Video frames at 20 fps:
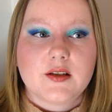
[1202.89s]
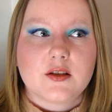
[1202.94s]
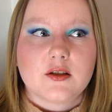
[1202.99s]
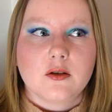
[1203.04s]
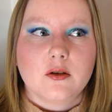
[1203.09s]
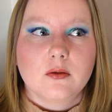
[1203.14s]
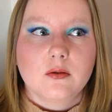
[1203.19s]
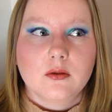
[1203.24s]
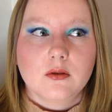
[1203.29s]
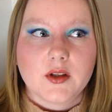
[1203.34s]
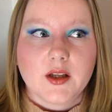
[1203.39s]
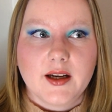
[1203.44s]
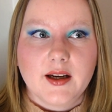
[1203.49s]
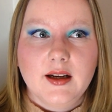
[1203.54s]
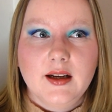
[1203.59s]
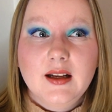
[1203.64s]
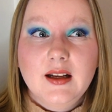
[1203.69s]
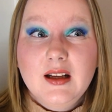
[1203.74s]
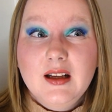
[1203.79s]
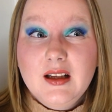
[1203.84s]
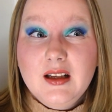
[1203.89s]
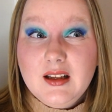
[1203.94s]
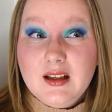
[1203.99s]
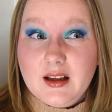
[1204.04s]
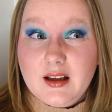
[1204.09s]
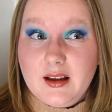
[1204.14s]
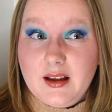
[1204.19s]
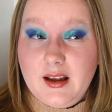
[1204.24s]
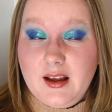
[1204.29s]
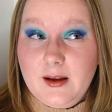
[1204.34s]
So
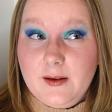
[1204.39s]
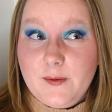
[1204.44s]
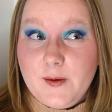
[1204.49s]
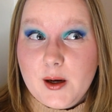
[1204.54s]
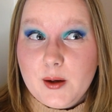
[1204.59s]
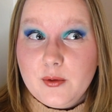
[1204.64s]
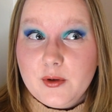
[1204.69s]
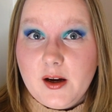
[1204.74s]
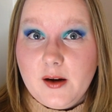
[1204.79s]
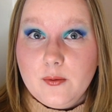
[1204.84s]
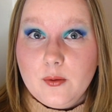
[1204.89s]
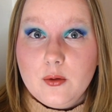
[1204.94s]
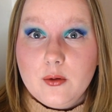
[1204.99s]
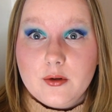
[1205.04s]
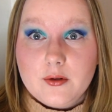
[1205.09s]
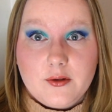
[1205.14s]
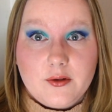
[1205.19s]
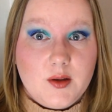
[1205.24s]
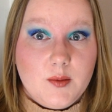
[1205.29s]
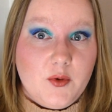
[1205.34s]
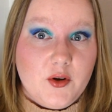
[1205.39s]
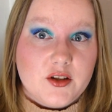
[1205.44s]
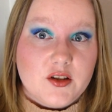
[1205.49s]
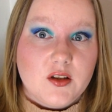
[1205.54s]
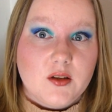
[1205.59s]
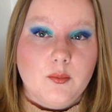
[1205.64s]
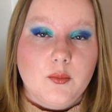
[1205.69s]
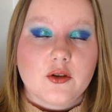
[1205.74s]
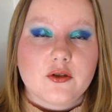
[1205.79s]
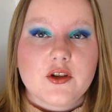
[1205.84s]
if I would have ordered the
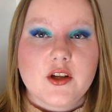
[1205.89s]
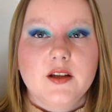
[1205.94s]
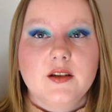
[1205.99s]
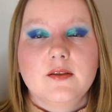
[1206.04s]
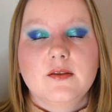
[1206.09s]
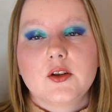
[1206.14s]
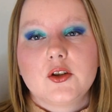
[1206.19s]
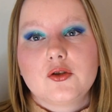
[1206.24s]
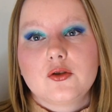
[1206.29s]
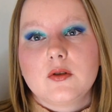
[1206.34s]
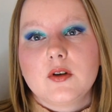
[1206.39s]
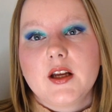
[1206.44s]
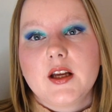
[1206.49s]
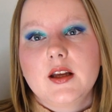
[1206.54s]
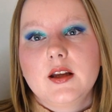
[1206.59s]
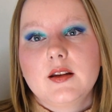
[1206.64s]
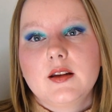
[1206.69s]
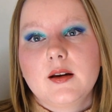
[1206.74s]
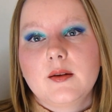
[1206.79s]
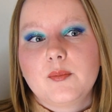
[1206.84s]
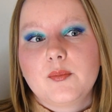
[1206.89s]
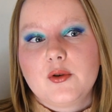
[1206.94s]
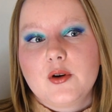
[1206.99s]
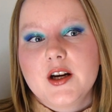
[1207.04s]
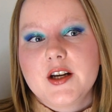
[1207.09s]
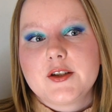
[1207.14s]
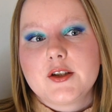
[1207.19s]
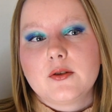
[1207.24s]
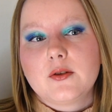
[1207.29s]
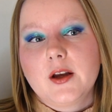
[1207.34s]
budget box individually, the
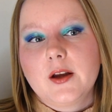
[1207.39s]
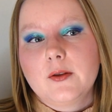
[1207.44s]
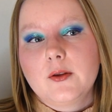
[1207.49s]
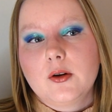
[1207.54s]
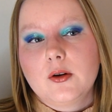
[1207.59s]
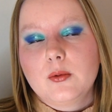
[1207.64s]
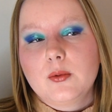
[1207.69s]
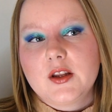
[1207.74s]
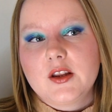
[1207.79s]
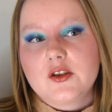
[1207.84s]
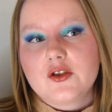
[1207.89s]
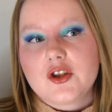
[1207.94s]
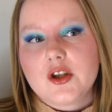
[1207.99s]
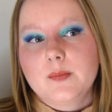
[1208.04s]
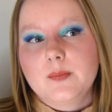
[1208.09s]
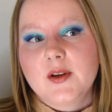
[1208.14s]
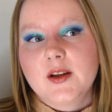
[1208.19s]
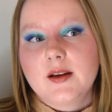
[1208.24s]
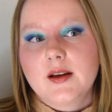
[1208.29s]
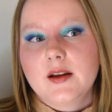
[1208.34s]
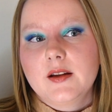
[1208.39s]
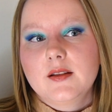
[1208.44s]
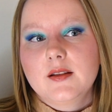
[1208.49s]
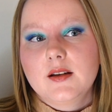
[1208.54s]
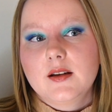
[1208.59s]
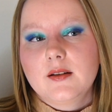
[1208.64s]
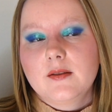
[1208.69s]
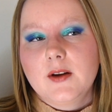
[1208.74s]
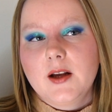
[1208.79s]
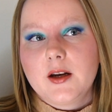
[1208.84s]
price together with the shipping and
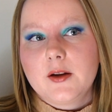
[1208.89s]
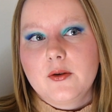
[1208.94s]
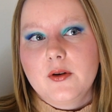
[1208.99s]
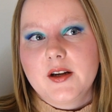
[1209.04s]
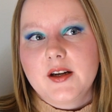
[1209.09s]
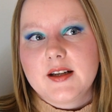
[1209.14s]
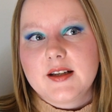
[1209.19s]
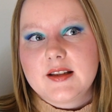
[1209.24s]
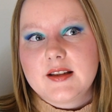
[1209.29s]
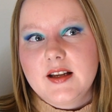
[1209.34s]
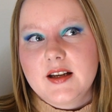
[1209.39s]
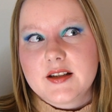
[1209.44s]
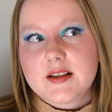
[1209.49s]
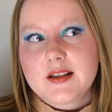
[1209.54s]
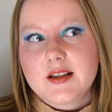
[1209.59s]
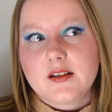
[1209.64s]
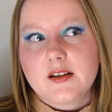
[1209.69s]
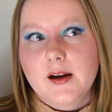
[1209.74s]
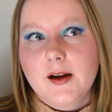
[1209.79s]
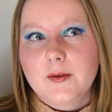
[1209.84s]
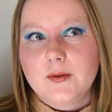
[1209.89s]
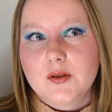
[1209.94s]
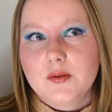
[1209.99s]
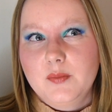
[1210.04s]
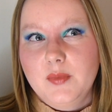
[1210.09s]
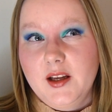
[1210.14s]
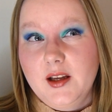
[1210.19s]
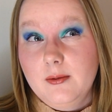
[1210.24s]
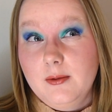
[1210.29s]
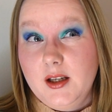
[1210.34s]
the value added tax that I have to
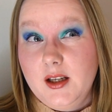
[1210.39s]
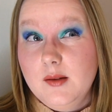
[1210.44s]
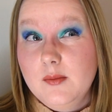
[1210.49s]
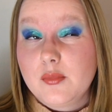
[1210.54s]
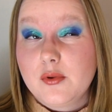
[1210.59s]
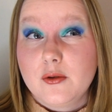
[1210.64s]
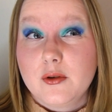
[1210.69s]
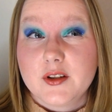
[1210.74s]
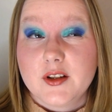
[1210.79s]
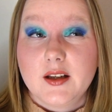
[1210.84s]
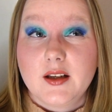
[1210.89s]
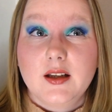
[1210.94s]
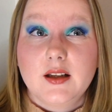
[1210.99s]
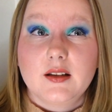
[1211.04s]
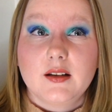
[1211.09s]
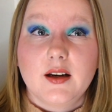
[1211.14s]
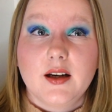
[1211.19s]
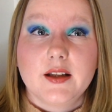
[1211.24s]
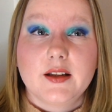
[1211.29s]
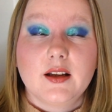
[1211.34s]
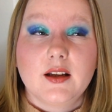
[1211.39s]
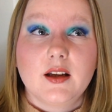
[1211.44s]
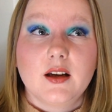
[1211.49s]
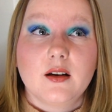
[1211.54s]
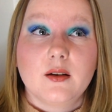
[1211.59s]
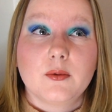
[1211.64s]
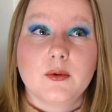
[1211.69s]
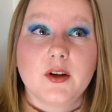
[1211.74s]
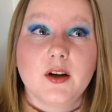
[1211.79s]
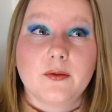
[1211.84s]
pay when importing it, I think
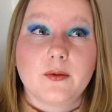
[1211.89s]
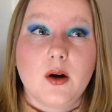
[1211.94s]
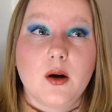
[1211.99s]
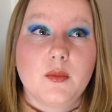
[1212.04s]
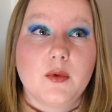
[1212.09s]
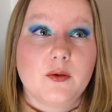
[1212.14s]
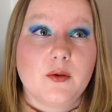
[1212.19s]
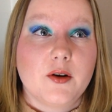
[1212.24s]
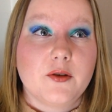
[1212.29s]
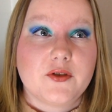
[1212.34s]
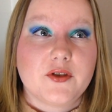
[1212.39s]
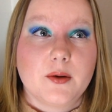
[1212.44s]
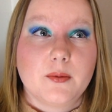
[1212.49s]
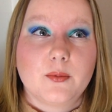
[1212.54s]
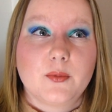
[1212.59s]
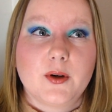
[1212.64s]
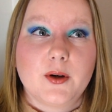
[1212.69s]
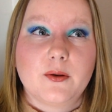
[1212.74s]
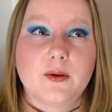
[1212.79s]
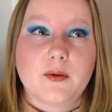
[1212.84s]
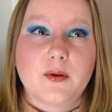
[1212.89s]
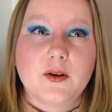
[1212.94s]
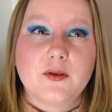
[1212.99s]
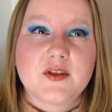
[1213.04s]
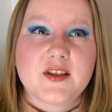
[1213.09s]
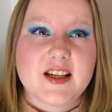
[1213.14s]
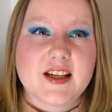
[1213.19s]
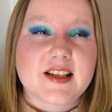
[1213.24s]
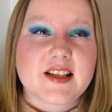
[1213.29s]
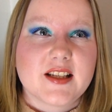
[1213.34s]
I would have come around somewhere around
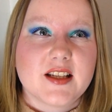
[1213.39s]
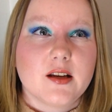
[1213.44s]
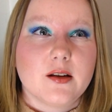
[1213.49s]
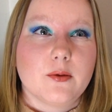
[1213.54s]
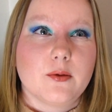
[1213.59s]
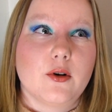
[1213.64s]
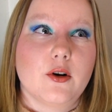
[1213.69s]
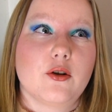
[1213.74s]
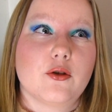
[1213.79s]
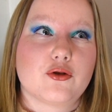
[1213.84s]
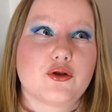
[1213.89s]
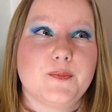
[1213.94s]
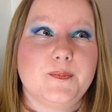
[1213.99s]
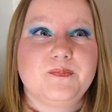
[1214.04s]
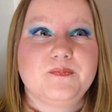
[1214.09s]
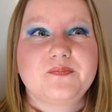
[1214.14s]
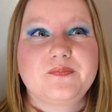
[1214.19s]
60 euros.